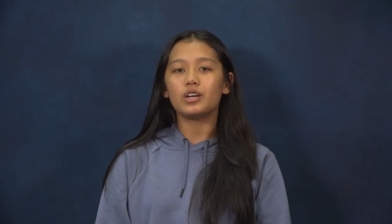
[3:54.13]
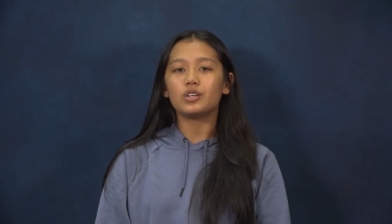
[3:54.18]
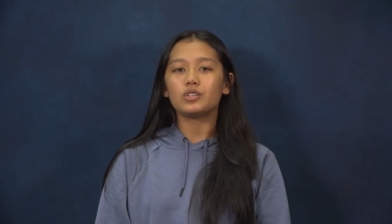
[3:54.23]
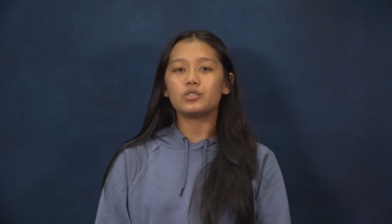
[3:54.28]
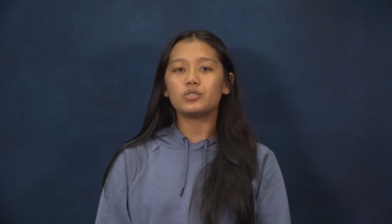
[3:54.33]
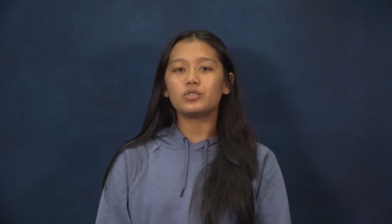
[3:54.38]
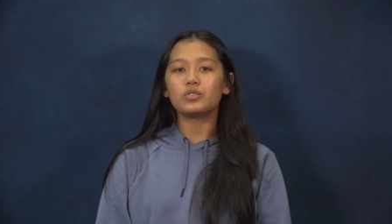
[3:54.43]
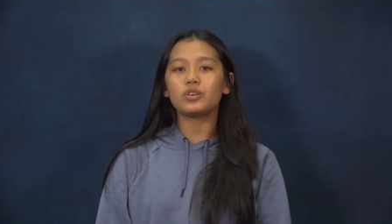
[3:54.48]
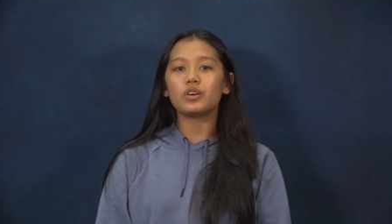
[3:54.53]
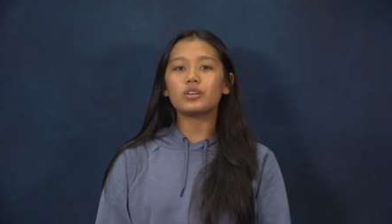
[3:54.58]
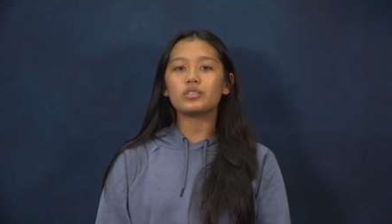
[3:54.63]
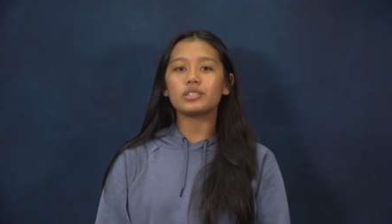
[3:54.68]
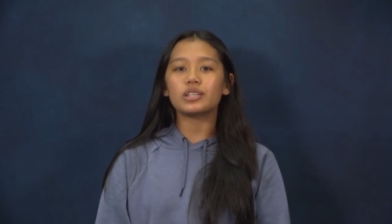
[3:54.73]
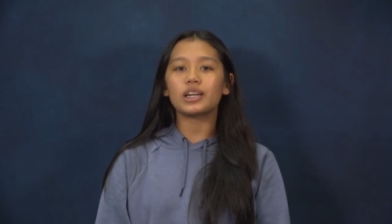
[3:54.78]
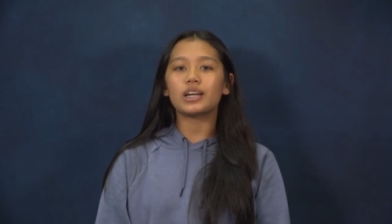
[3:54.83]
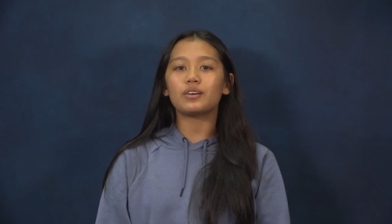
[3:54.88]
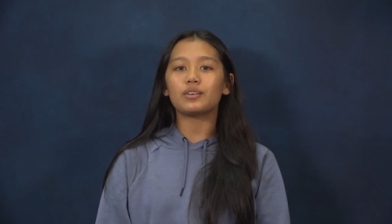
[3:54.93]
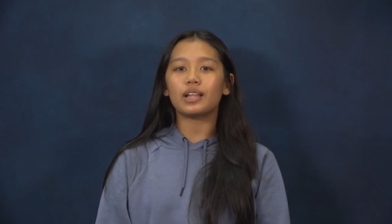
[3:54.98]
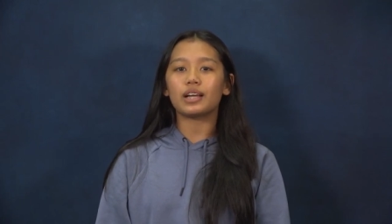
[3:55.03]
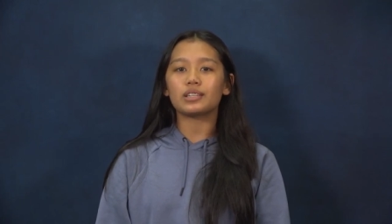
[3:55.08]
Two goals
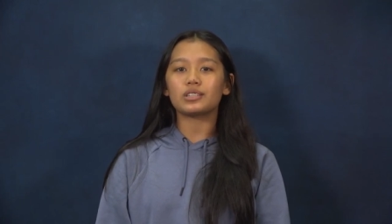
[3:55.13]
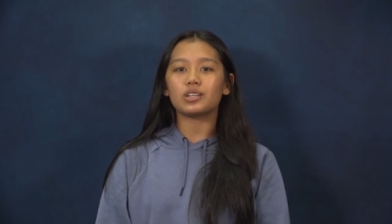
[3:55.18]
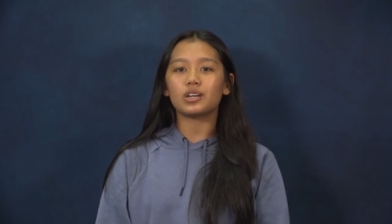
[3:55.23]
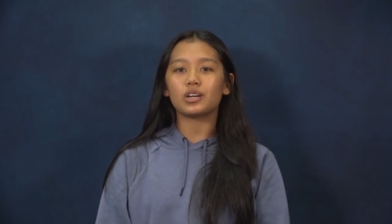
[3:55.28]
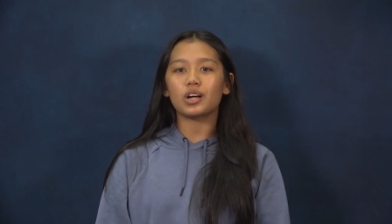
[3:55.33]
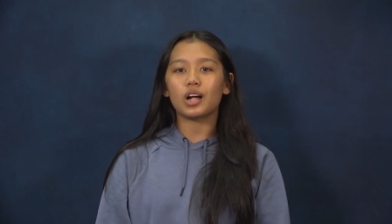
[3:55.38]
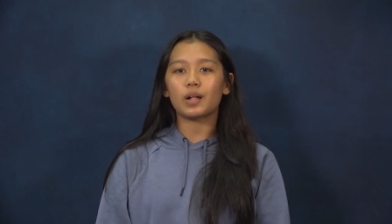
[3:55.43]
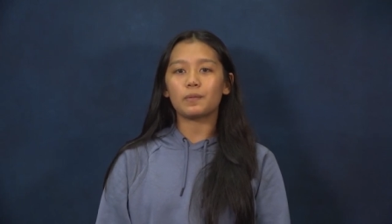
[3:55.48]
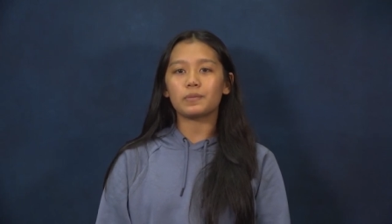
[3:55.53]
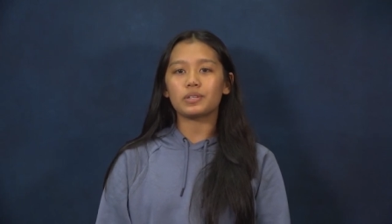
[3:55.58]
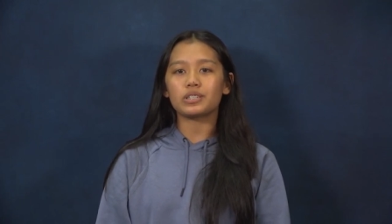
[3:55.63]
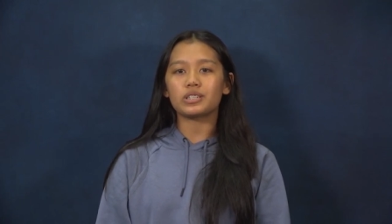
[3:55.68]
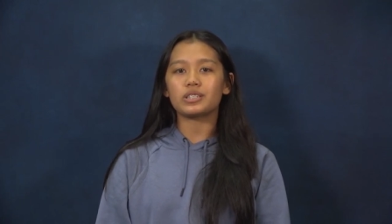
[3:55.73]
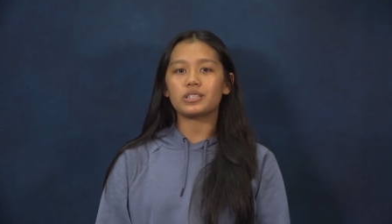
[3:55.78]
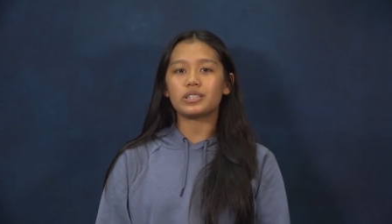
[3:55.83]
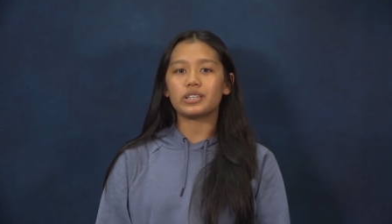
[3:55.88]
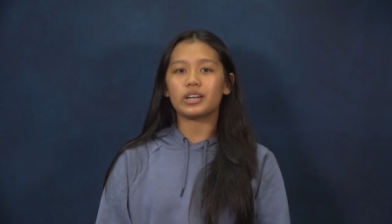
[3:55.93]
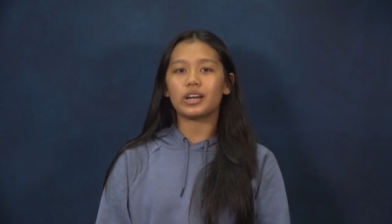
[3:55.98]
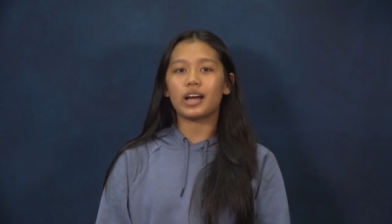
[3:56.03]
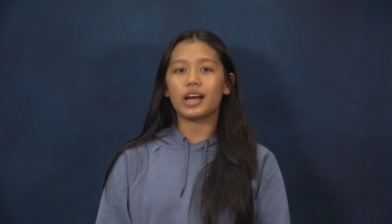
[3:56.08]
that I would like to accomplish
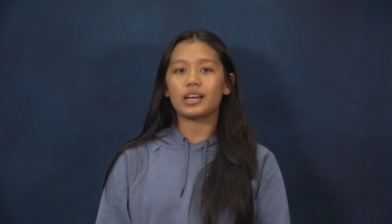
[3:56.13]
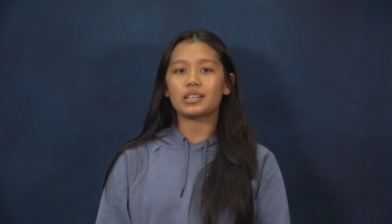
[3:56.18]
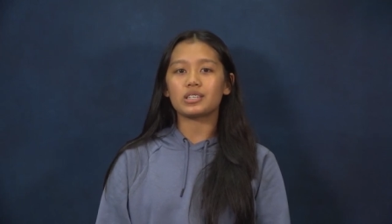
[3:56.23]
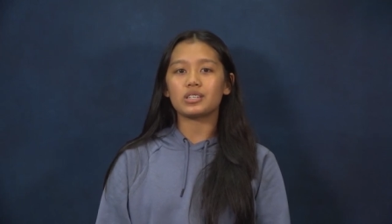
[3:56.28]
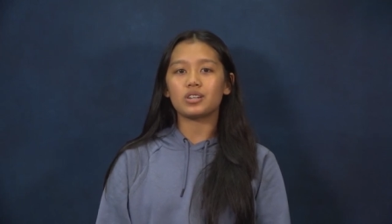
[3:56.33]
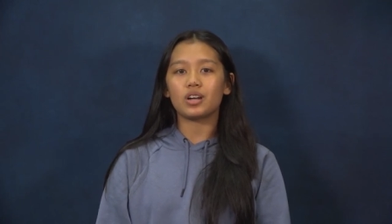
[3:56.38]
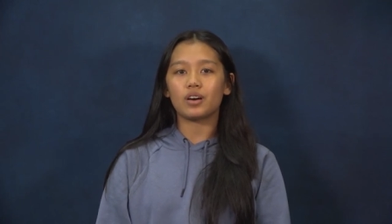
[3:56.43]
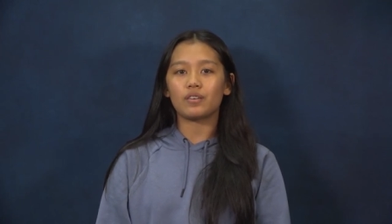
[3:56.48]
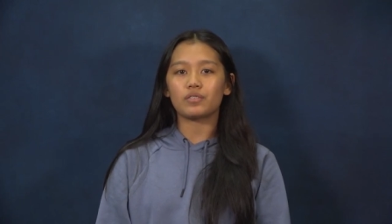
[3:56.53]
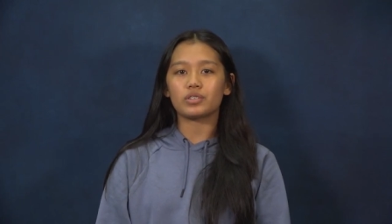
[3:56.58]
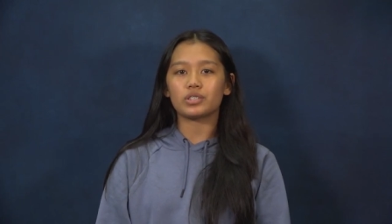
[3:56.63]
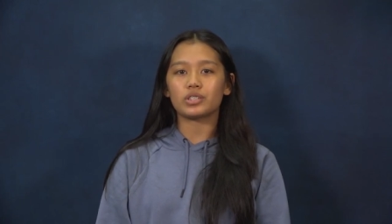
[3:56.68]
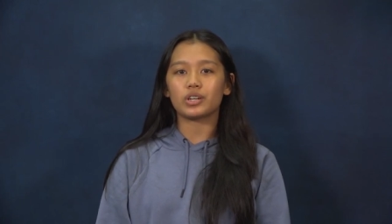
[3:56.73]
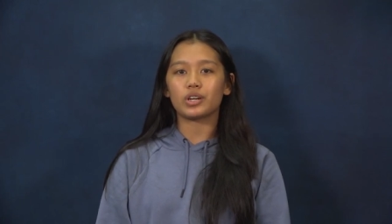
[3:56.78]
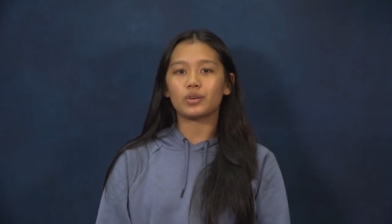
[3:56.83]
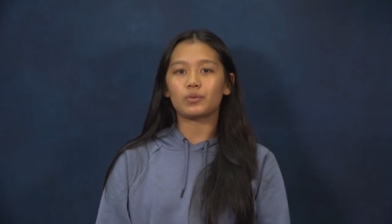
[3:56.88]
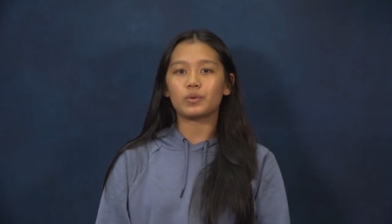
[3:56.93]
this year as an officer